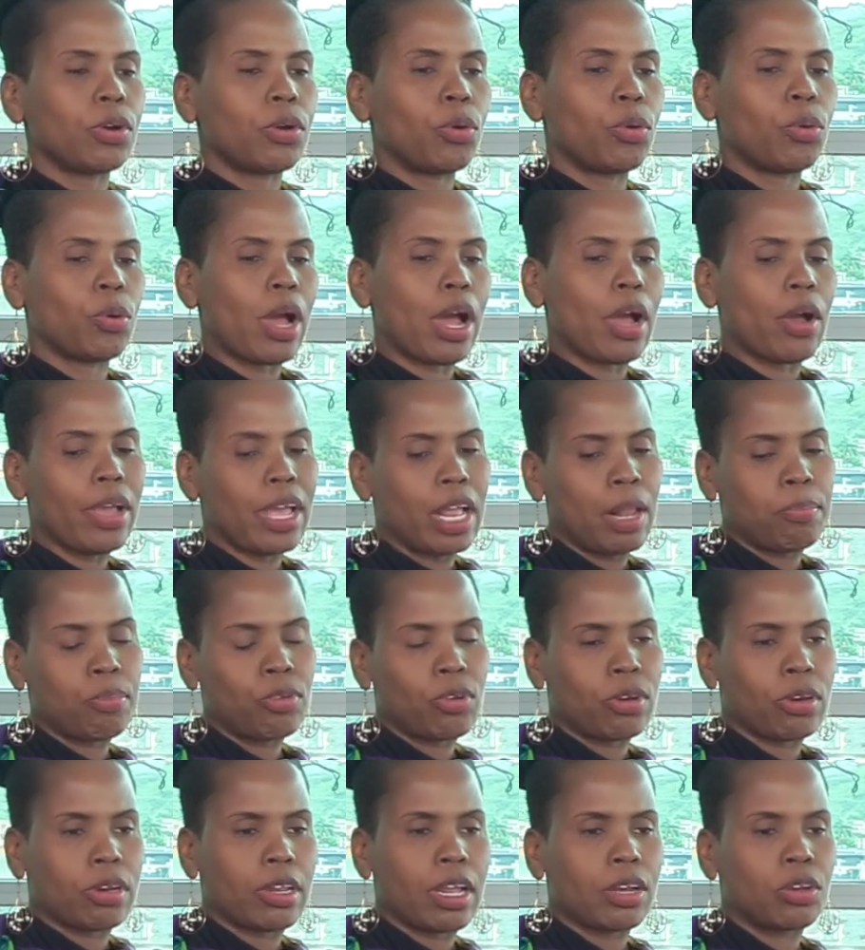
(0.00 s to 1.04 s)
or help
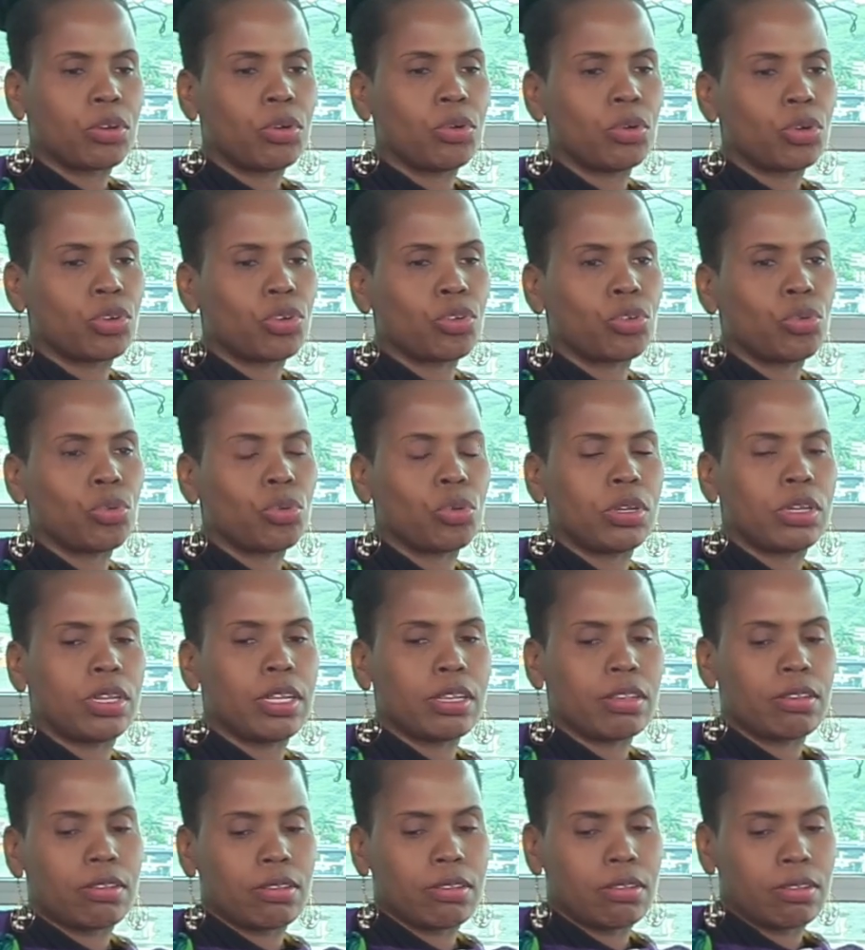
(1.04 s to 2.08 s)
Trinidad go through
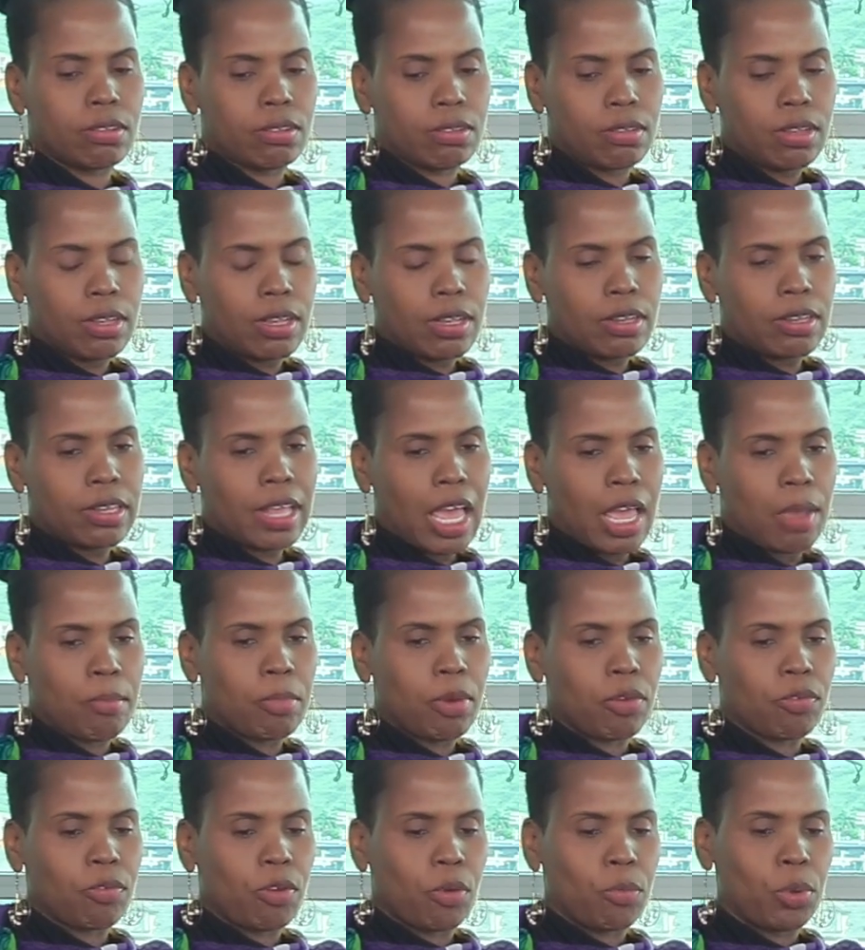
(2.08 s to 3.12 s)
this time
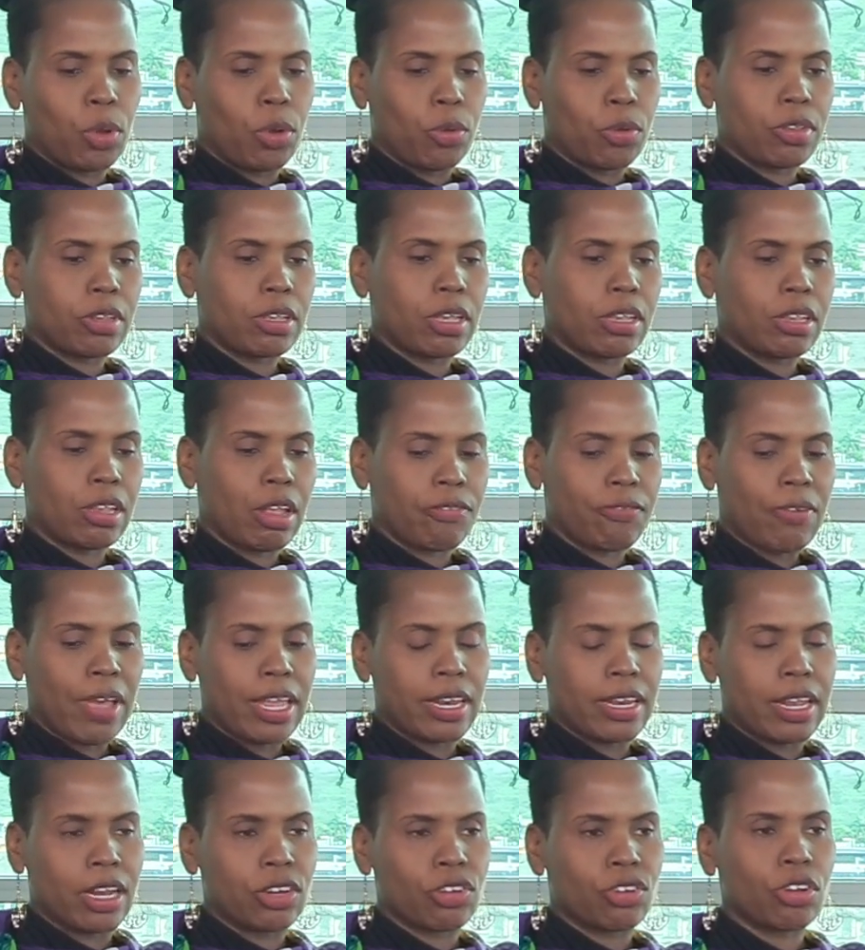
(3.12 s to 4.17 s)
of, we always say, is a
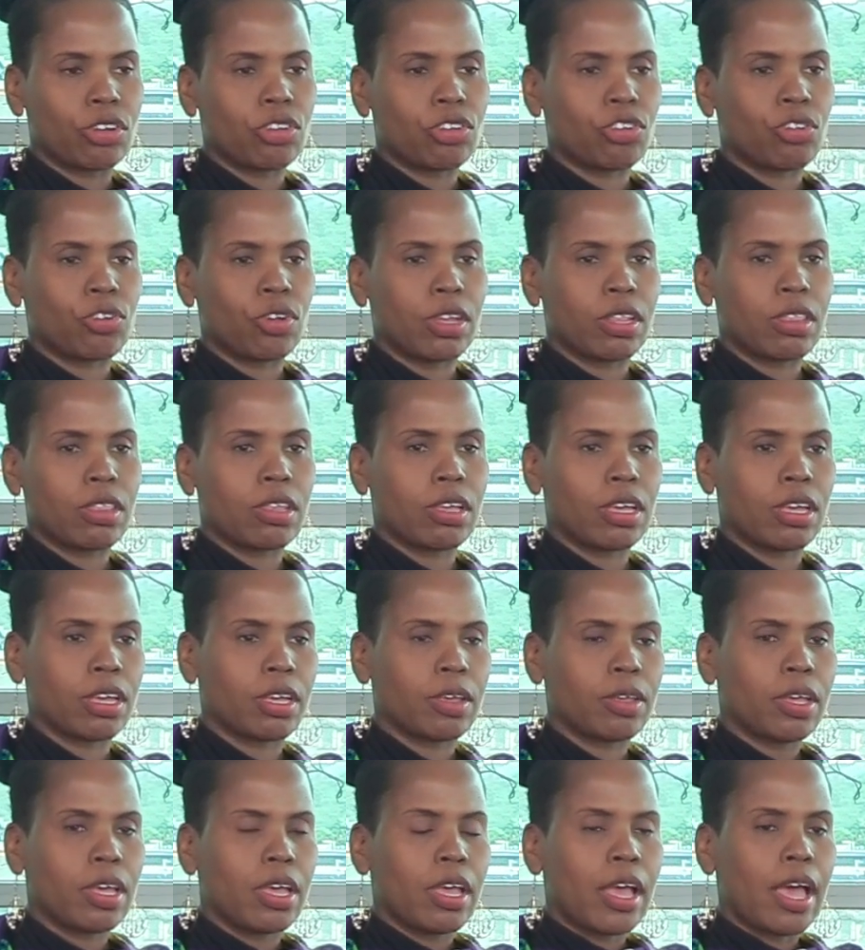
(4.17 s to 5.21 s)
financial strain there.
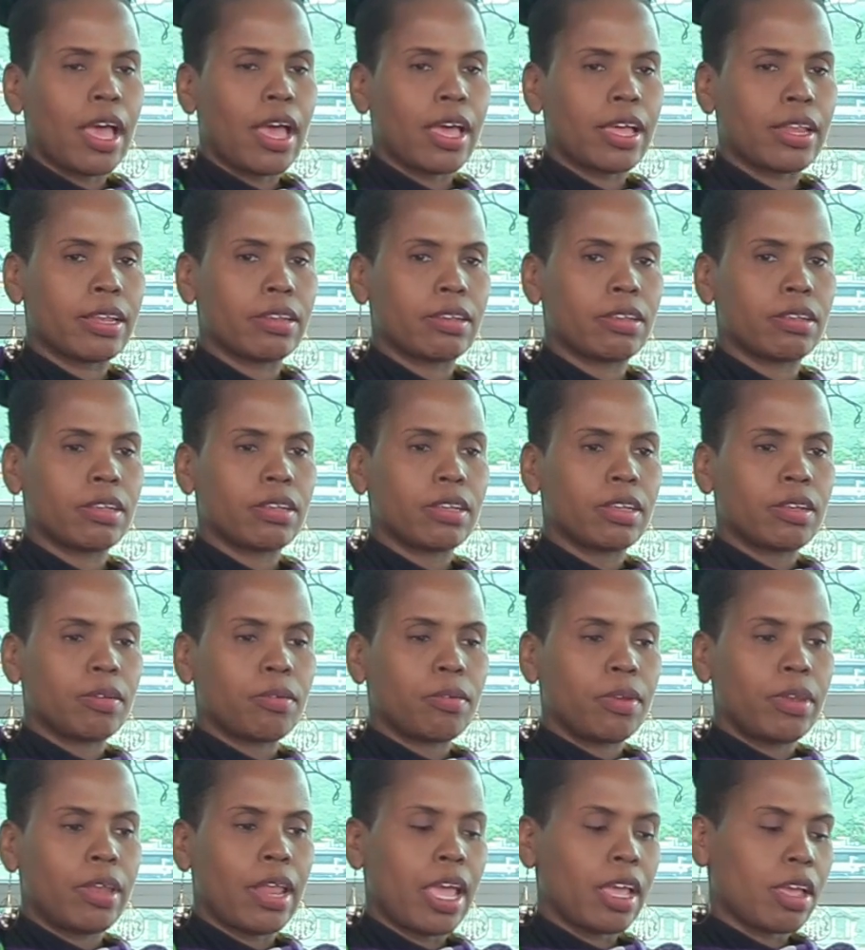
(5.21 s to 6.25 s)
And
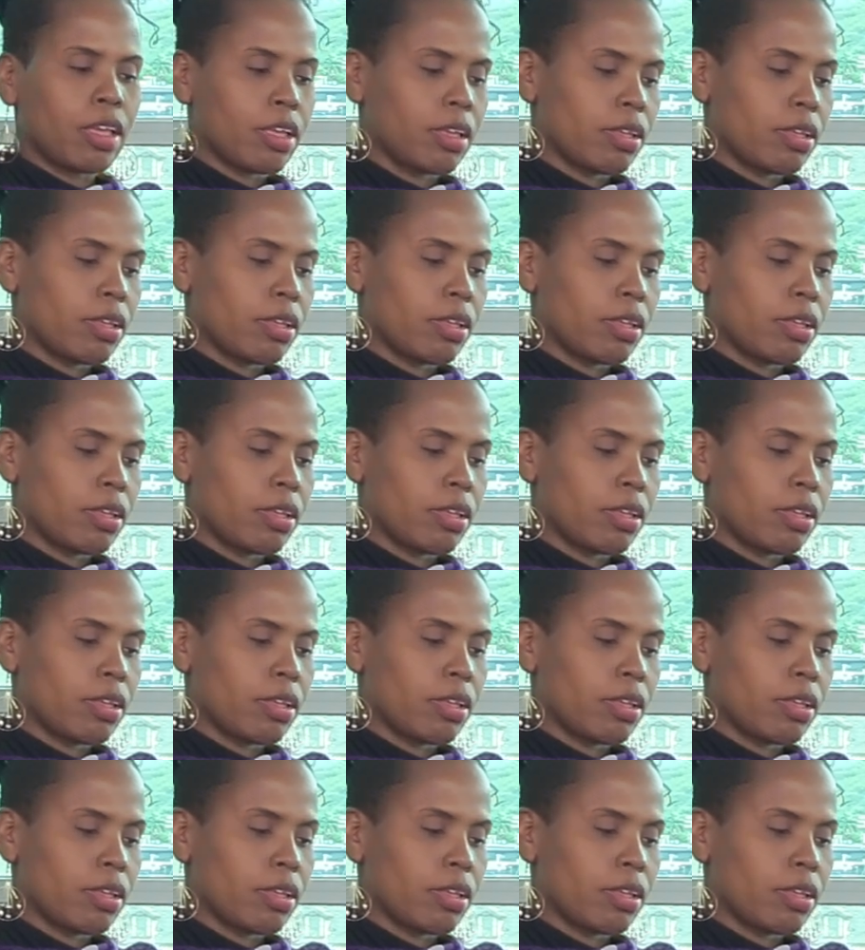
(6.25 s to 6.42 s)
like